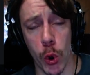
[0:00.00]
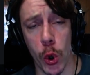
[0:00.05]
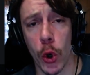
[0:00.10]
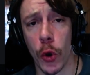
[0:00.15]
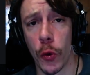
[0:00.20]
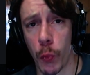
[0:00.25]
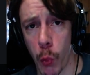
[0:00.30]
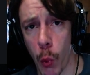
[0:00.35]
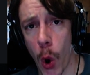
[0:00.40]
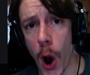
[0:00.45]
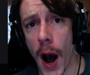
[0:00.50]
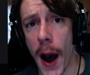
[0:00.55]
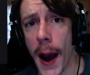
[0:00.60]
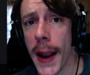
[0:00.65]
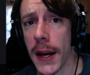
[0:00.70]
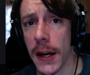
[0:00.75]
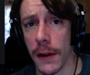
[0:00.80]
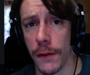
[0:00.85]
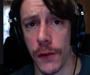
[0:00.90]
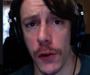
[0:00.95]

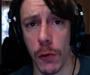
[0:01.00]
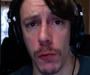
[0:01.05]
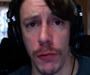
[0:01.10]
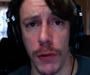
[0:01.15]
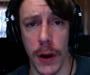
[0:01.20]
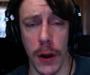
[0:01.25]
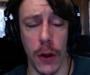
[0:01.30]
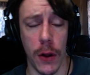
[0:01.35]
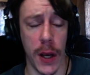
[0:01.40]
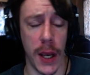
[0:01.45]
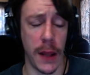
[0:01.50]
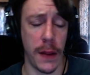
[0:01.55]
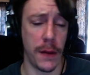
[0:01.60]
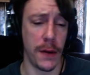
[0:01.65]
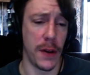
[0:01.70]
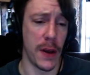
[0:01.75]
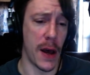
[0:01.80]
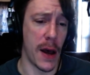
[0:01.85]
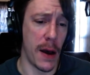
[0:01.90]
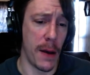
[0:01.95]
worldwide, if you will,
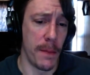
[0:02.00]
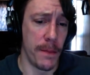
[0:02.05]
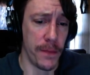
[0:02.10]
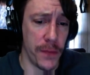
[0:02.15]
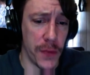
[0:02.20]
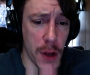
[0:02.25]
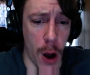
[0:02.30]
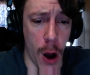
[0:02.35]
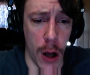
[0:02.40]
and um,